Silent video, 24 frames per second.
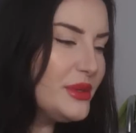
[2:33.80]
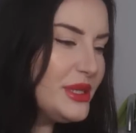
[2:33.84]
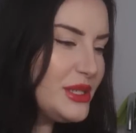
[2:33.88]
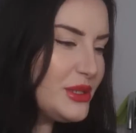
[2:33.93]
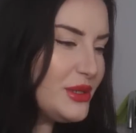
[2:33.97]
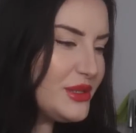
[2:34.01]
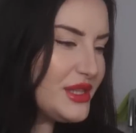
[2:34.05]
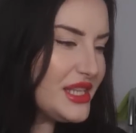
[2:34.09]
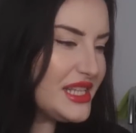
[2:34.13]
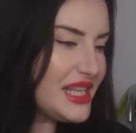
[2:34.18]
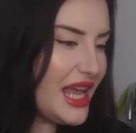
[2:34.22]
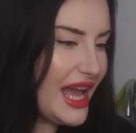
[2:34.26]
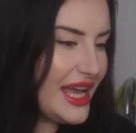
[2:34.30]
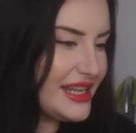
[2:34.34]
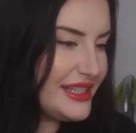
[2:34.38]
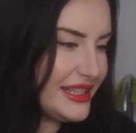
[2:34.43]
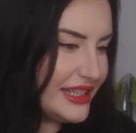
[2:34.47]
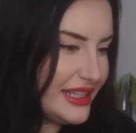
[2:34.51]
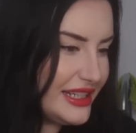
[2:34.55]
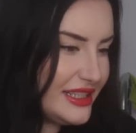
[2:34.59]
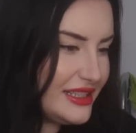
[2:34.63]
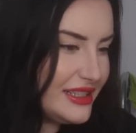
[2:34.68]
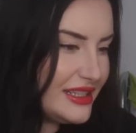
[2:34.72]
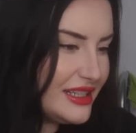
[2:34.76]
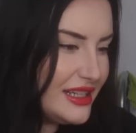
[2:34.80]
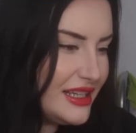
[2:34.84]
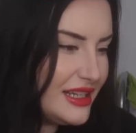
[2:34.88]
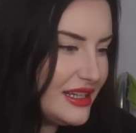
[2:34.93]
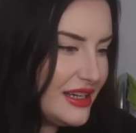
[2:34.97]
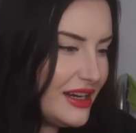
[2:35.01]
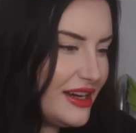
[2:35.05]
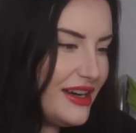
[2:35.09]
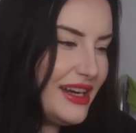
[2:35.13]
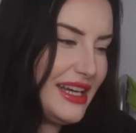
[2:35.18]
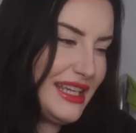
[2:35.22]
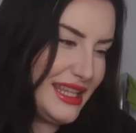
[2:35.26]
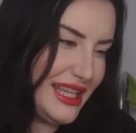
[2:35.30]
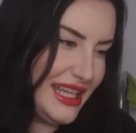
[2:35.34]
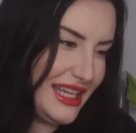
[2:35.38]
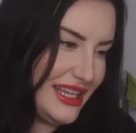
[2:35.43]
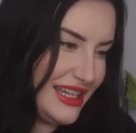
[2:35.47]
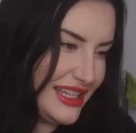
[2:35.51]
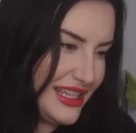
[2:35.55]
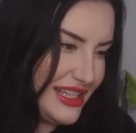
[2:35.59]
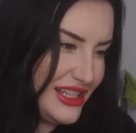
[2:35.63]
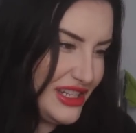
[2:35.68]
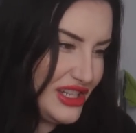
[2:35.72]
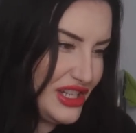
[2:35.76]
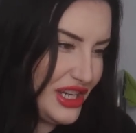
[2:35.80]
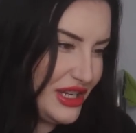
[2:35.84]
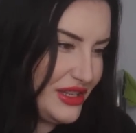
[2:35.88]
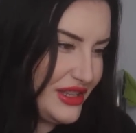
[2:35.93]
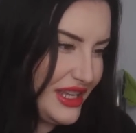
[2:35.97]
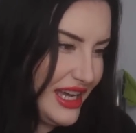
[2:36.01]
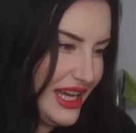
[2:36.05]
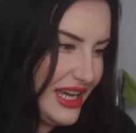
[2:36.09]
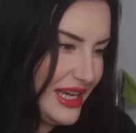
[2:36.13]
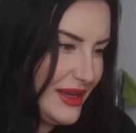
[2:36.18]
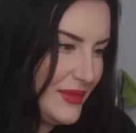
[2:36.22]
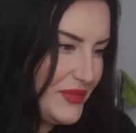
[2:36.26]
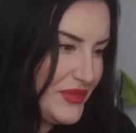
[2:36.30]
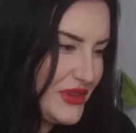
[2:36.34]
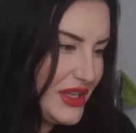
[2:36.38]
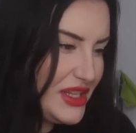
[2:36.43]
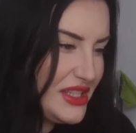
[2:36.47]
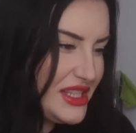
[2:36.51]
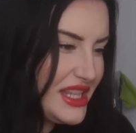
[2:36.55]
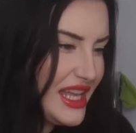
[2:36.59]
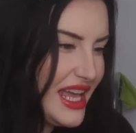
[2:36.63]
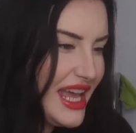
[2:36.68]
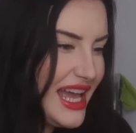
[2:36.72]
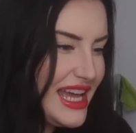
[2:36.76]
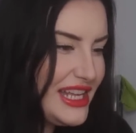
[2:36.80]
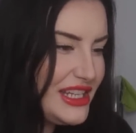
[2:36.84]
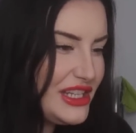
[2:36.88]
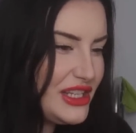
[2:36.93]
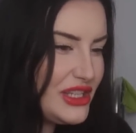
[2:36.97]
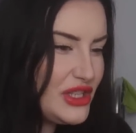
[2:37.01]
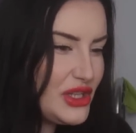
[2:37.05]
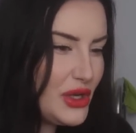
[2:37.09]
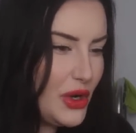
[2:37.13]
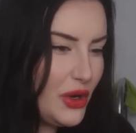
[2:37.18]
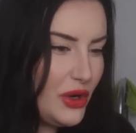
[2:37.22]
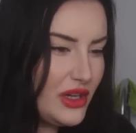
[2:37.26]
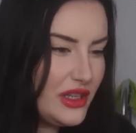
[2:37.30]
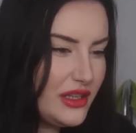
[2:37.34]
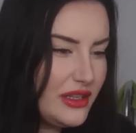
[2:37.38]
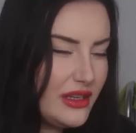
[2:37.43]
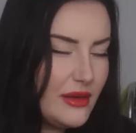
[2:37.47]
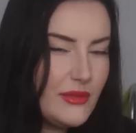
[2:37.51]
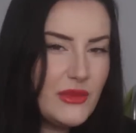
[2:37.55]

he's got this header. I think I can show that because the header's on.